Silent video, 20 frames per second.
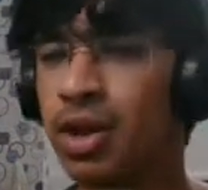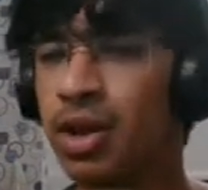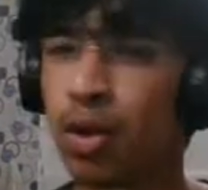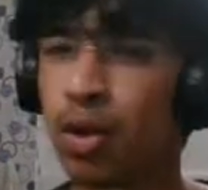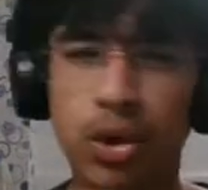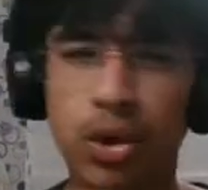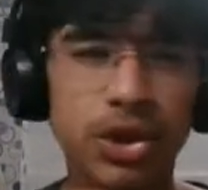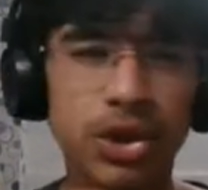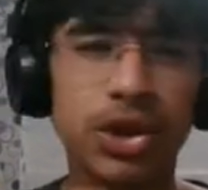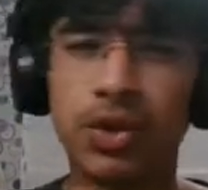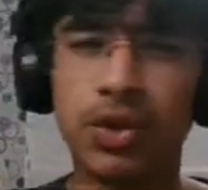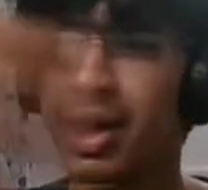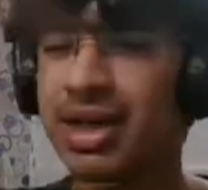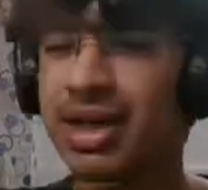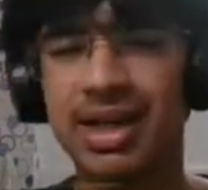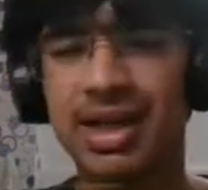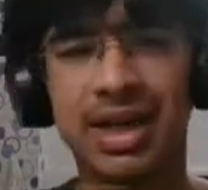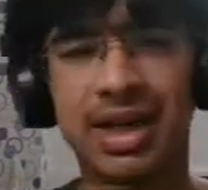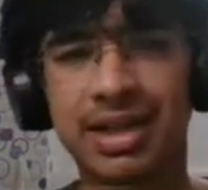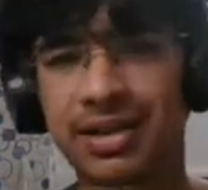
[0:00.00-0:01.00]
Course you can
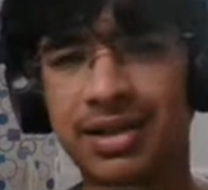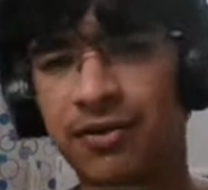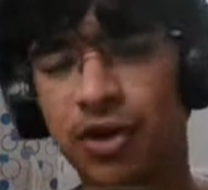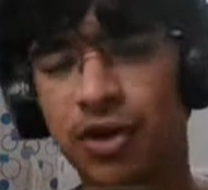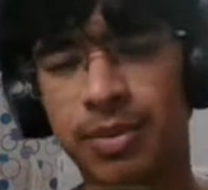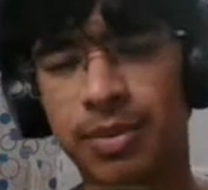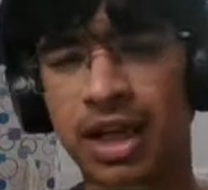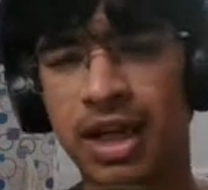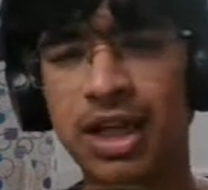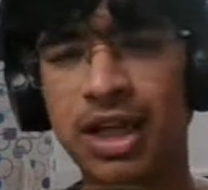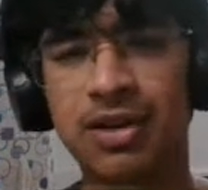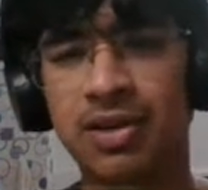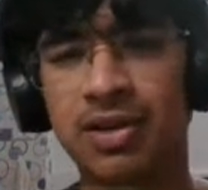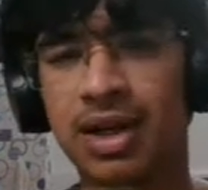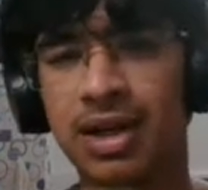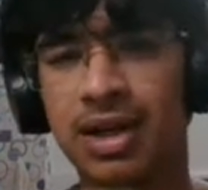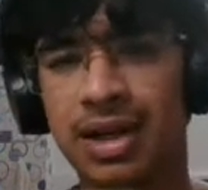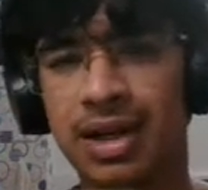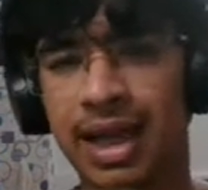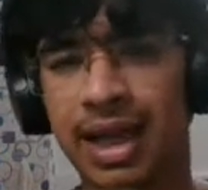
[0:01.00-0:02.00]
get from
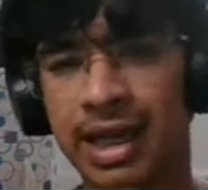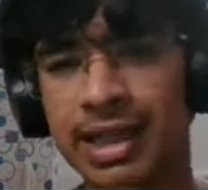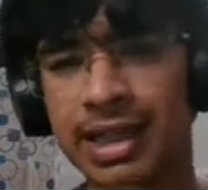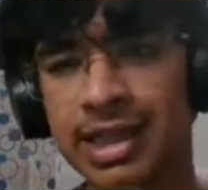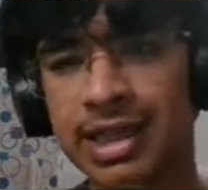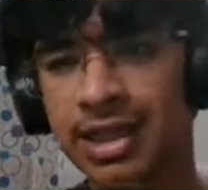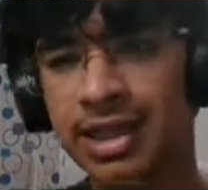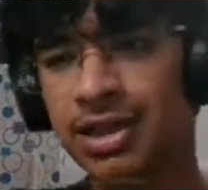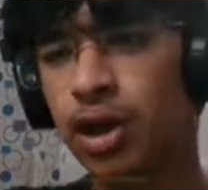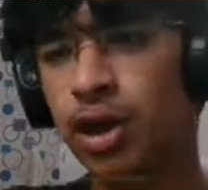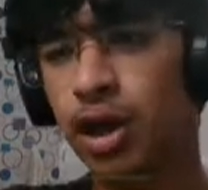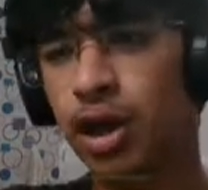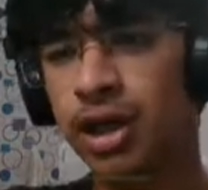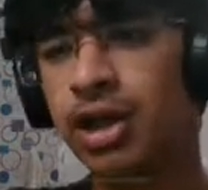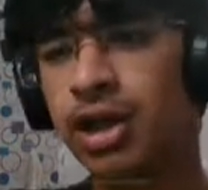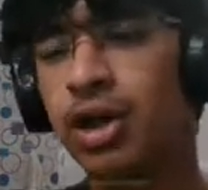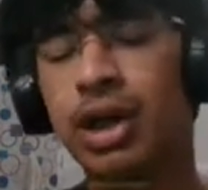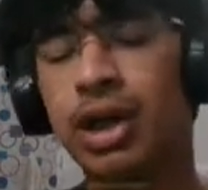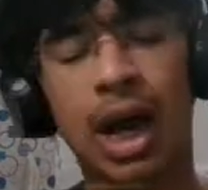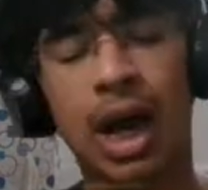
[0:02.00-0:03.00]
anywhere, like I said, torrent
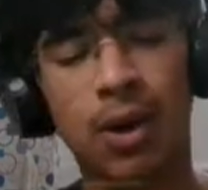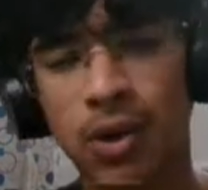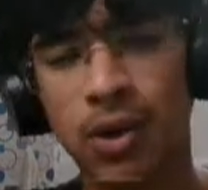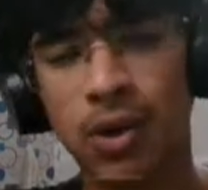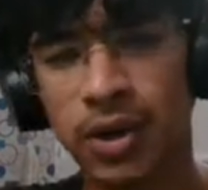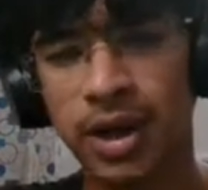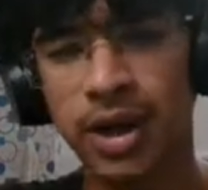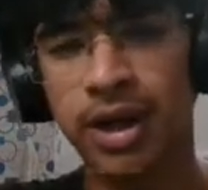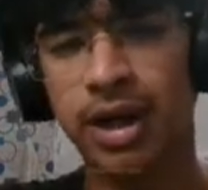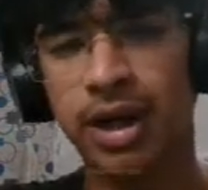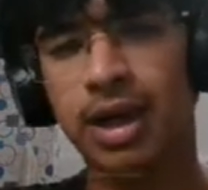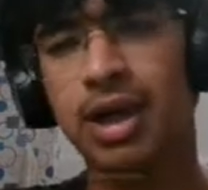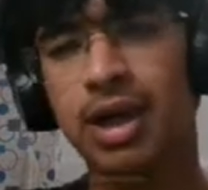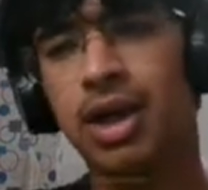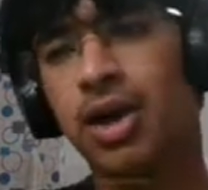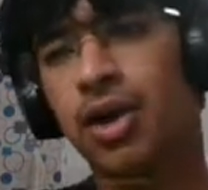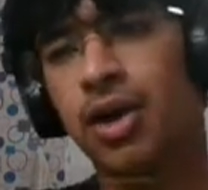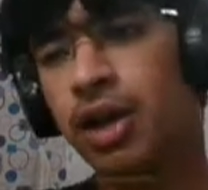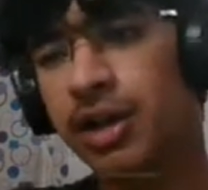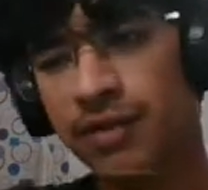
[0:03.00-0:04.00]
or download it,
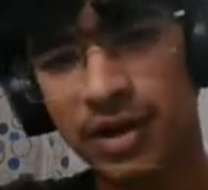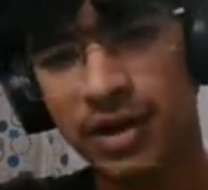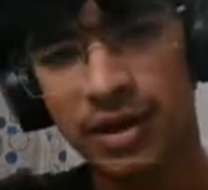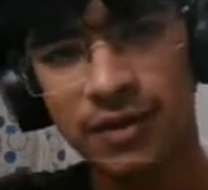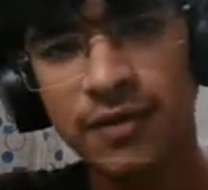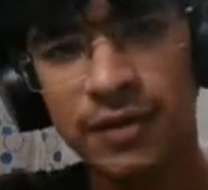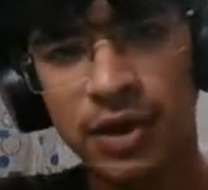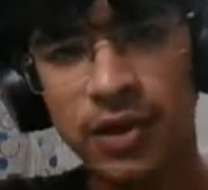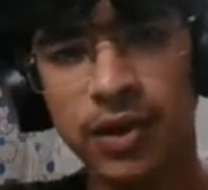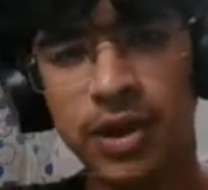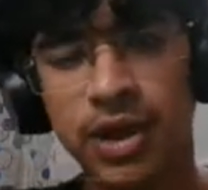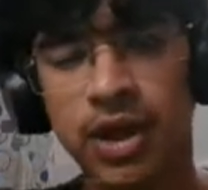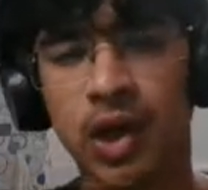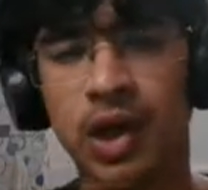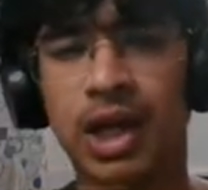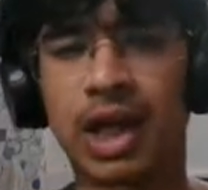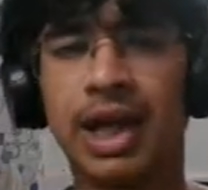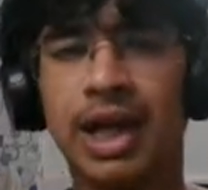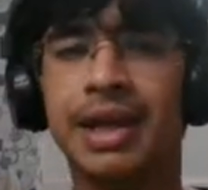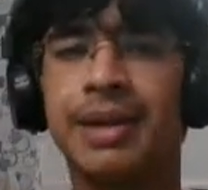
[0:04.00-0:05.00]
or even view it
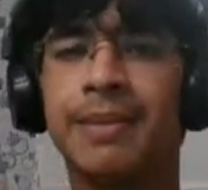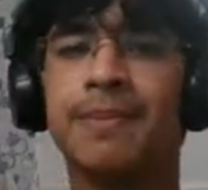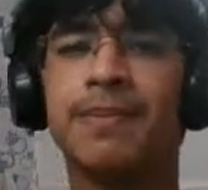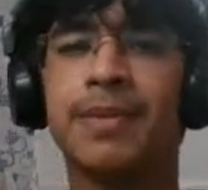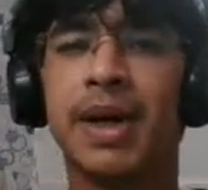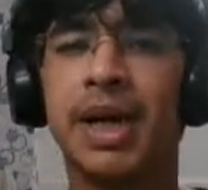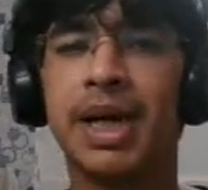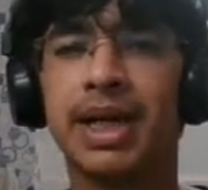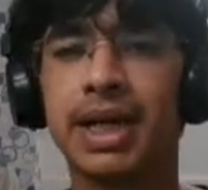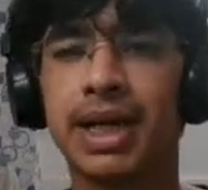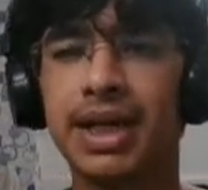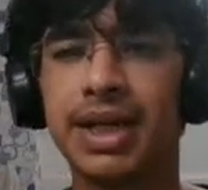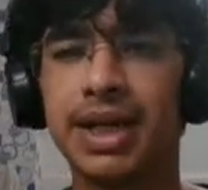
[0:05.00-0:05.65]
online. But